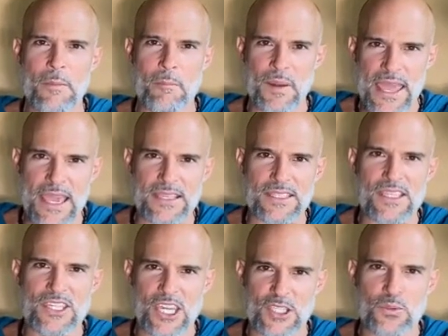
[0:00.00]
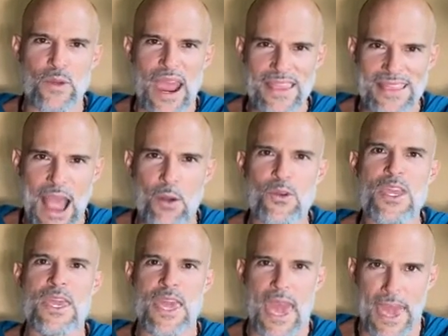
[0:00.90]
Please just write down
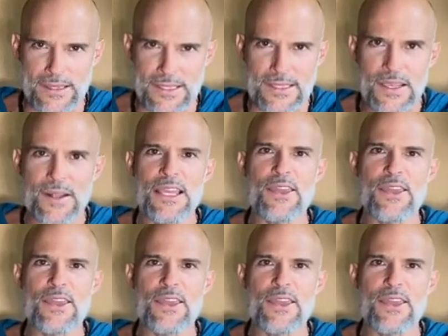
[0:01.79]
yes